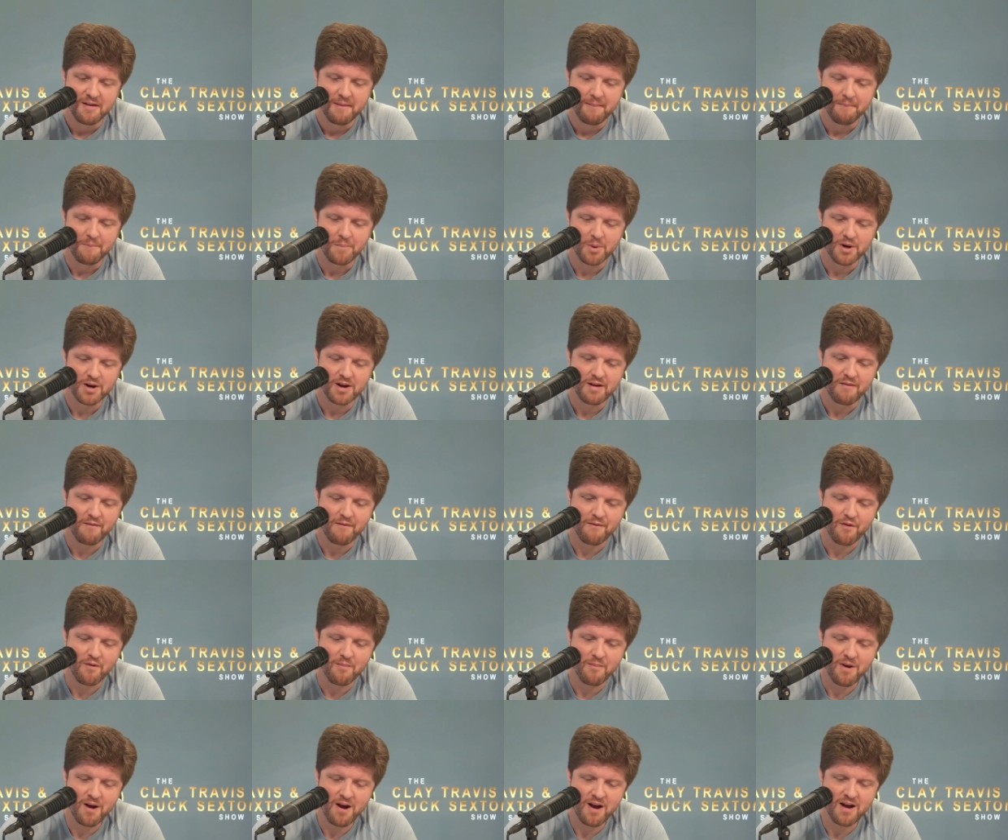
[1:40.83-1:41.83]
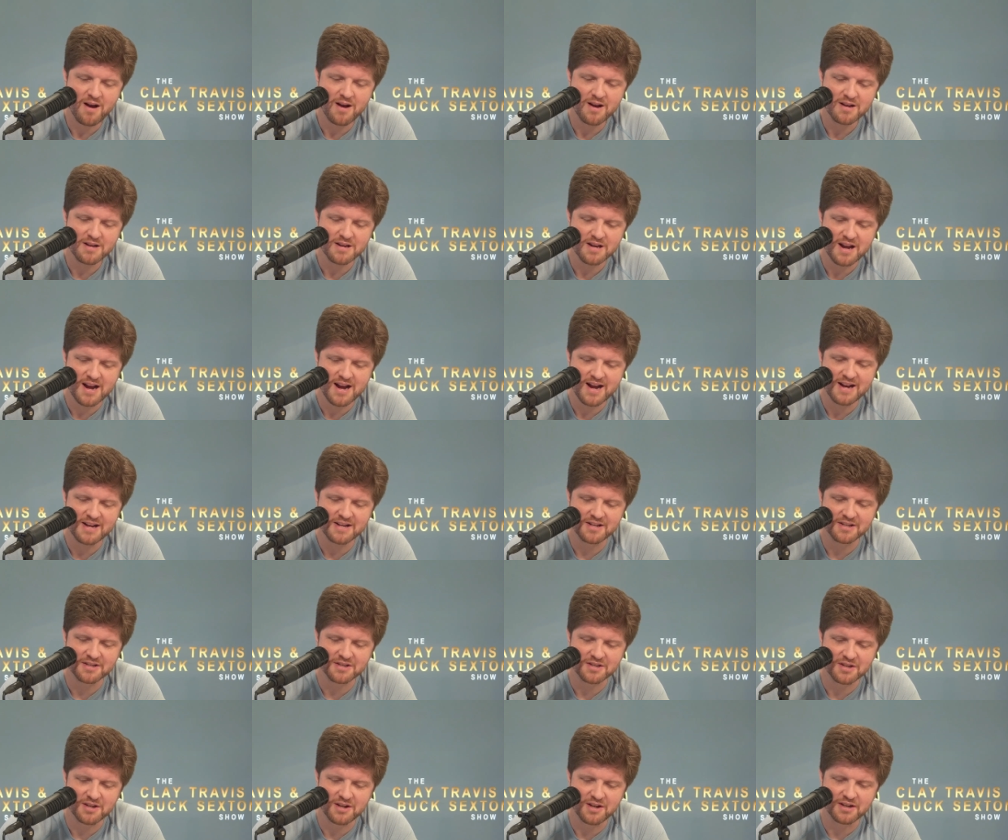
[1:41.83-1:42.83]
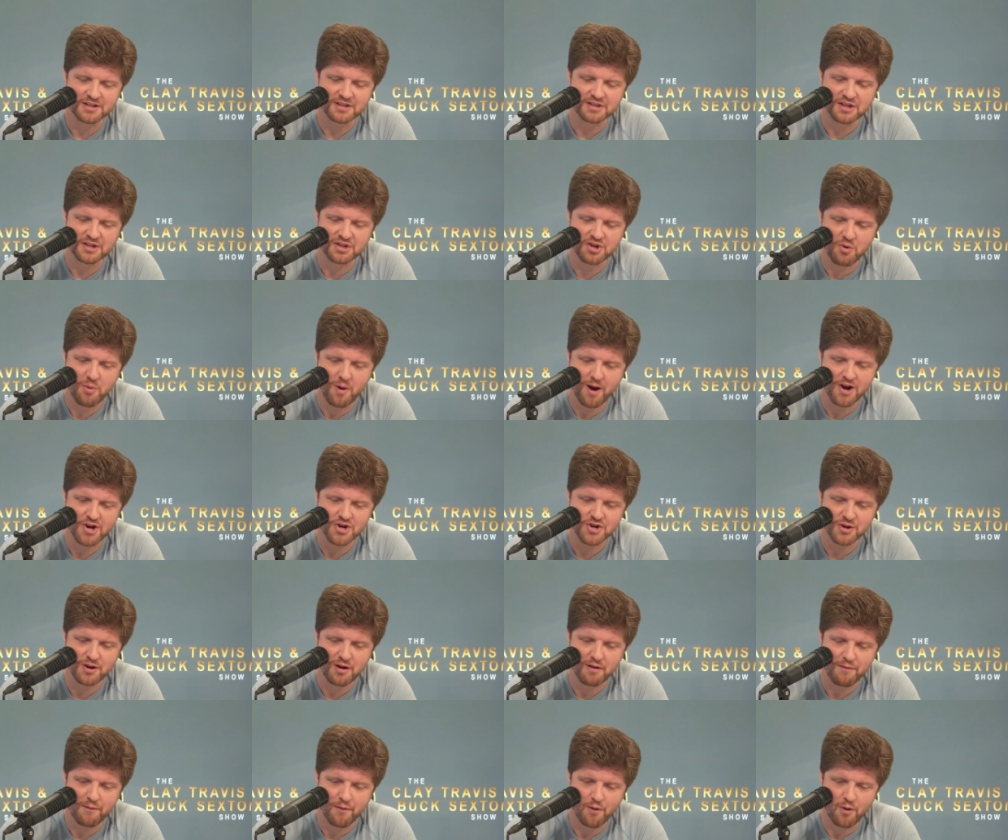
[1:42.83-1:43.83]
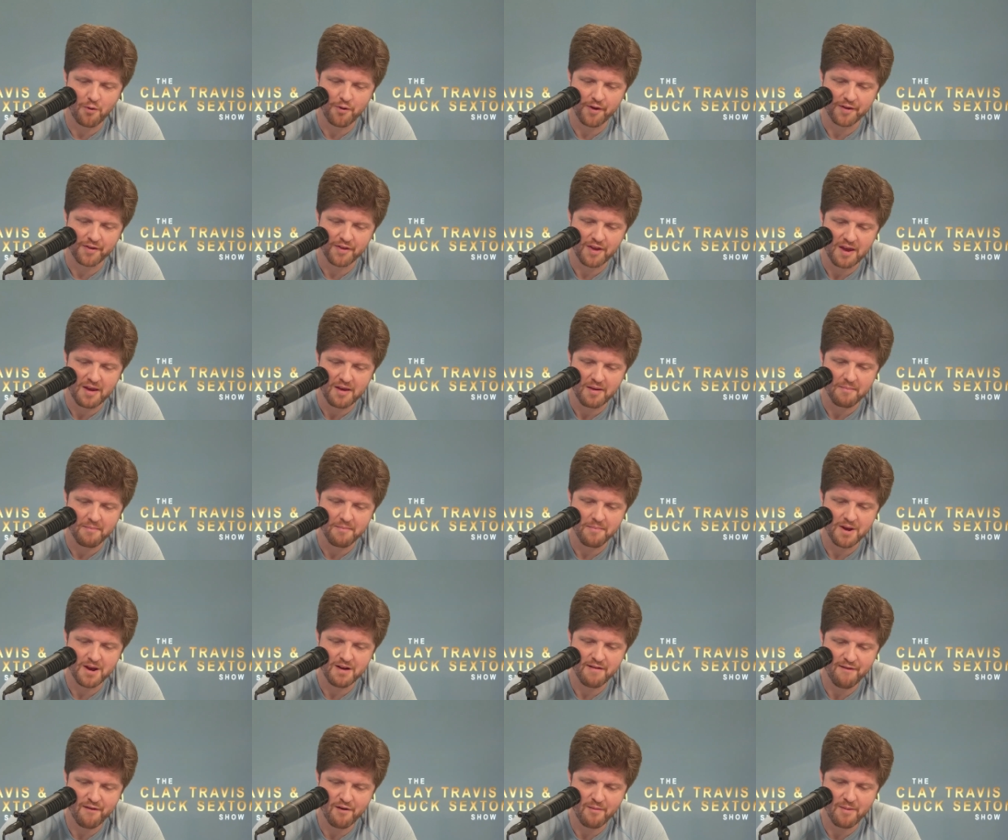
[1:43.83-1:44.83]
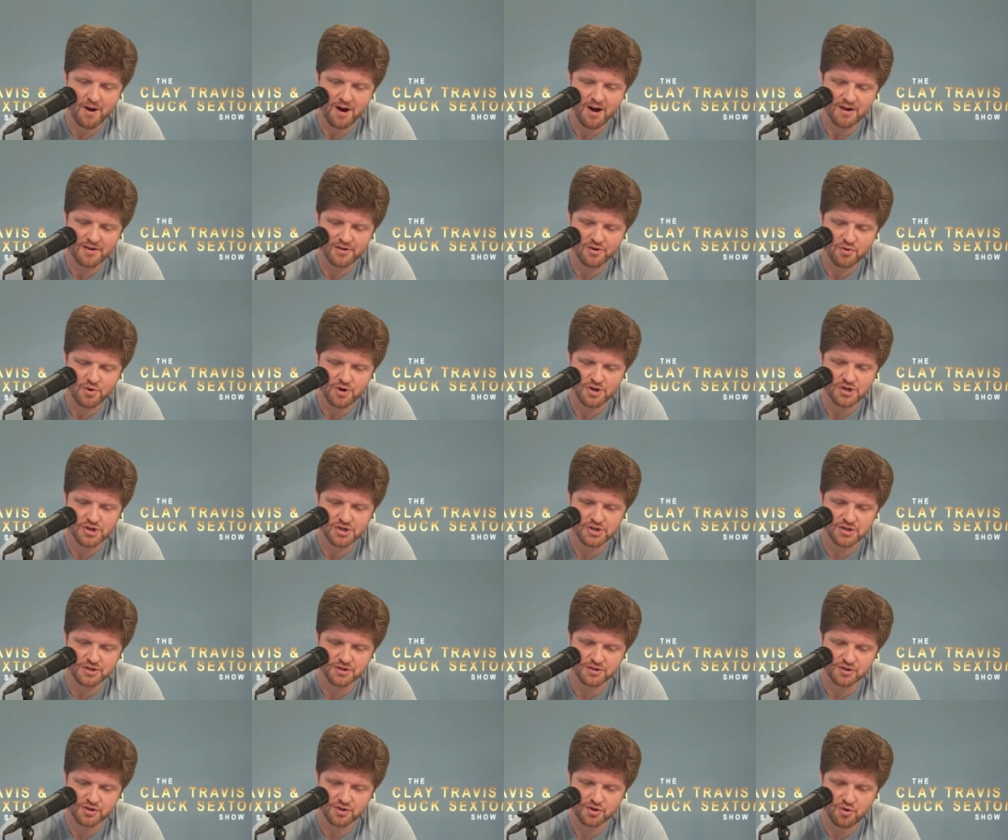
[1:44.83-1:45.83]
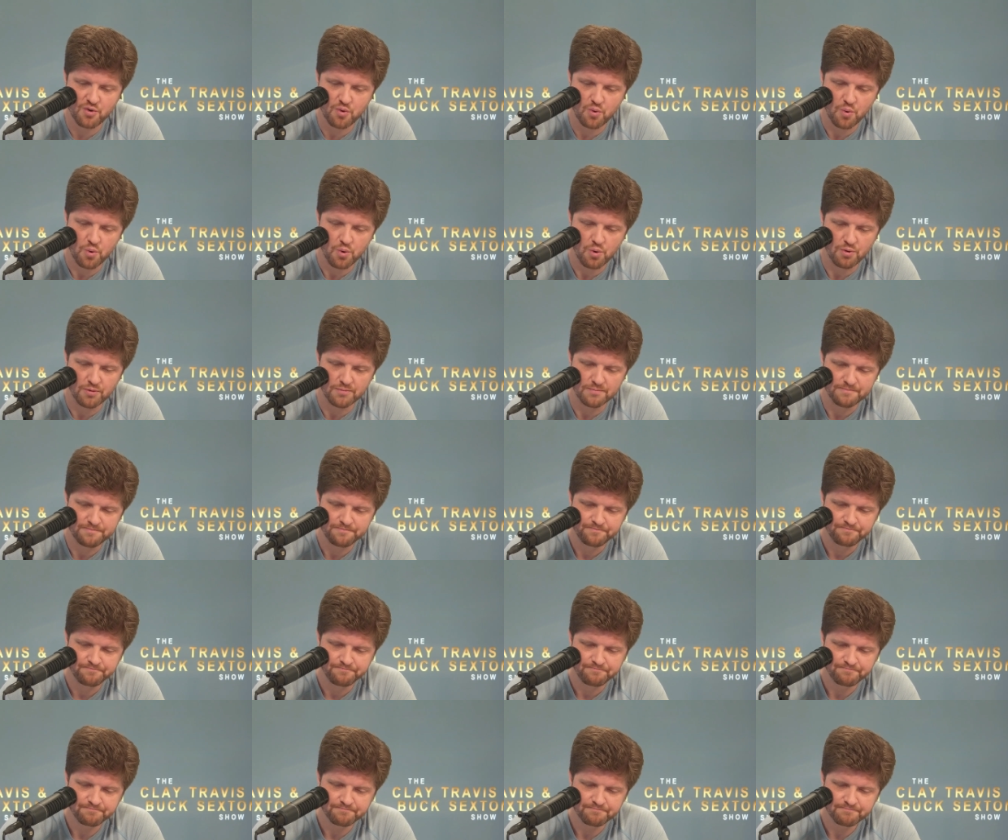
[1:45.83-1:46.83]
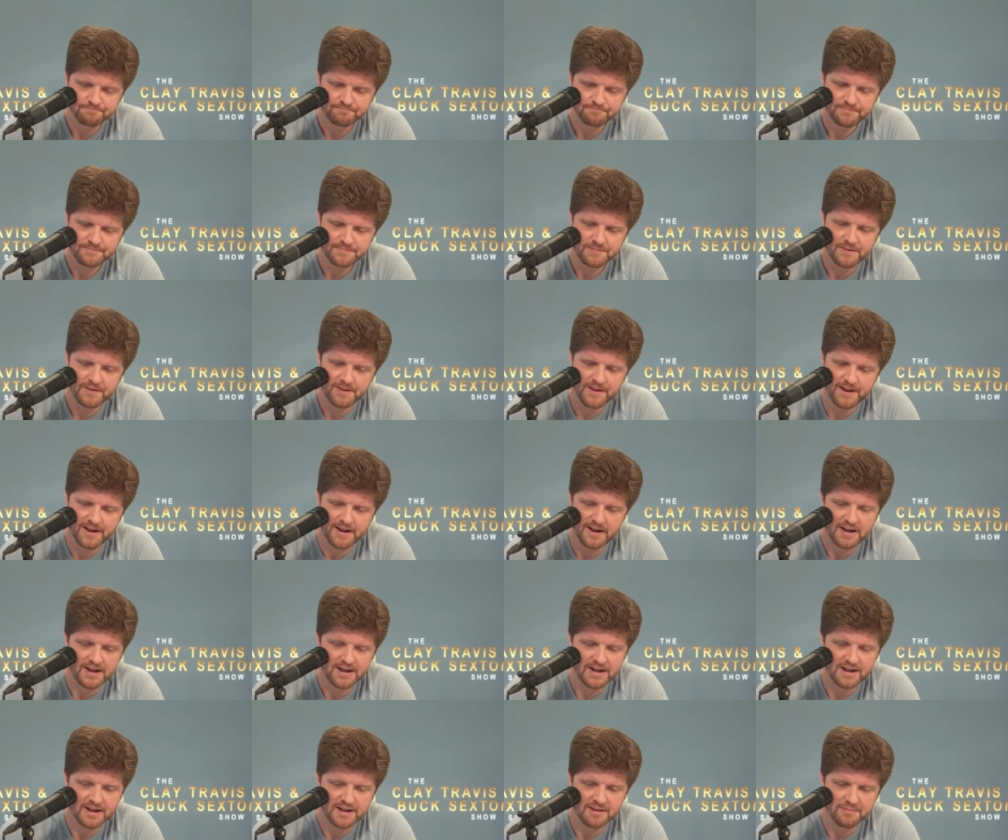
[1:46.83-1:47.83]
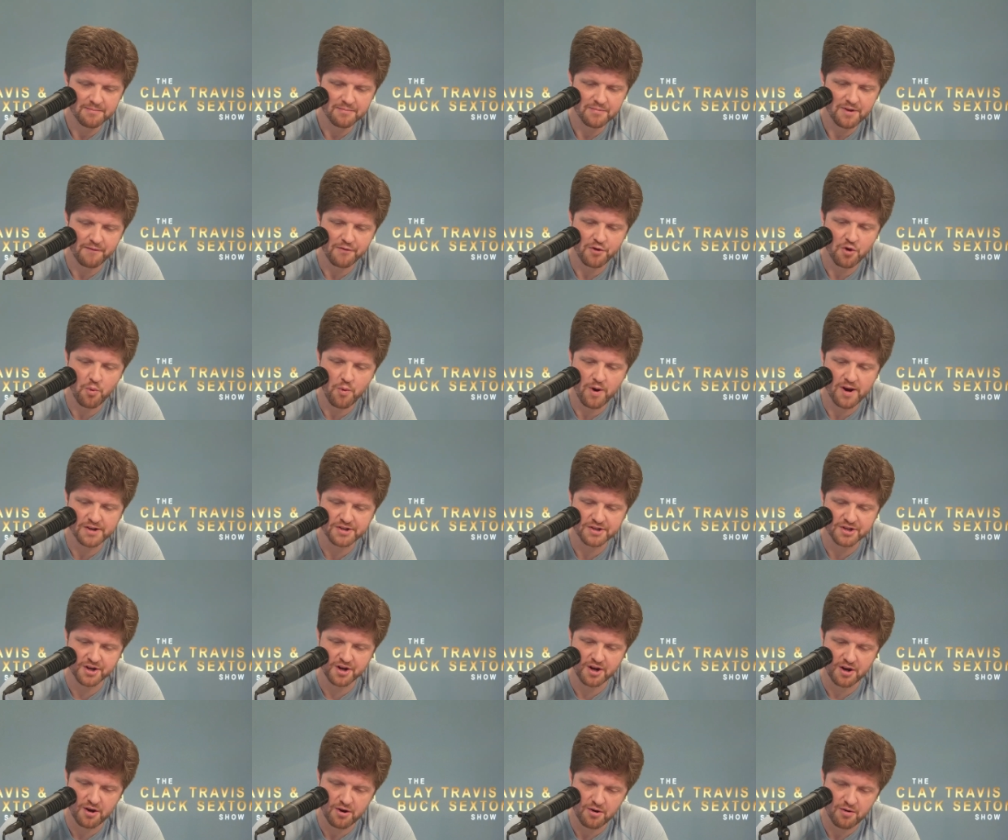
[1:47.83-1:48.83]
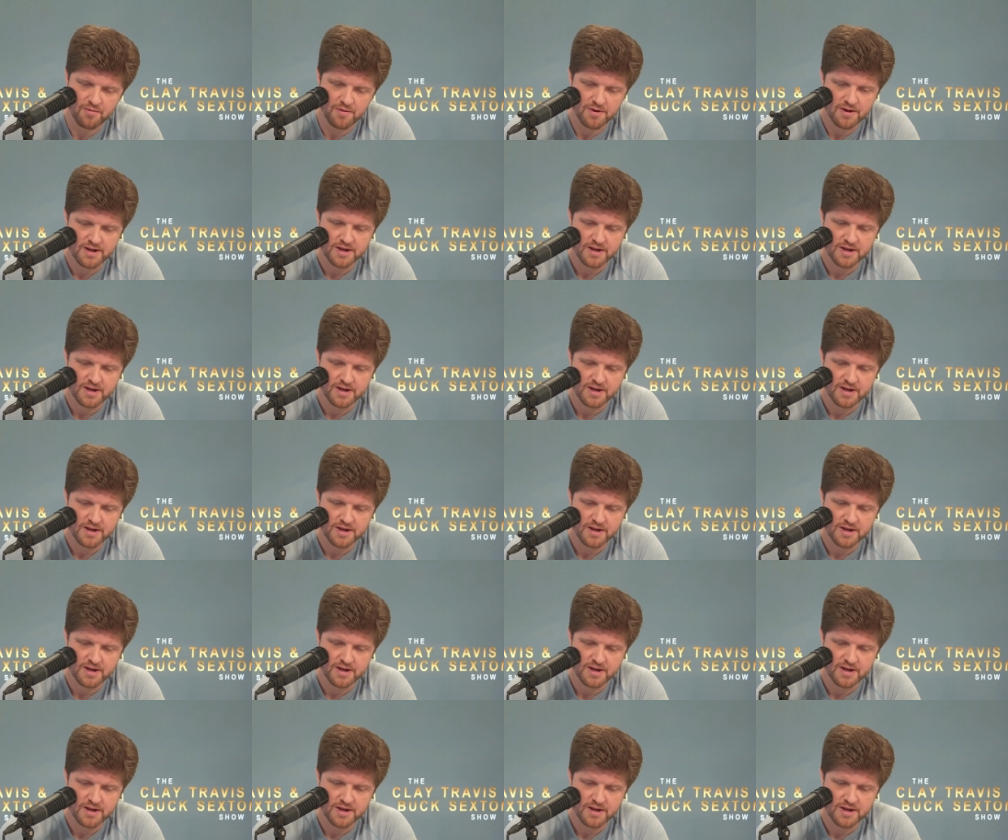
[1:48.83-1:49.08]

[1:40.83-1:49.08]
But Vermont has a situation unfolding. The Mid Vermont Christian School, um, a few weeks ago,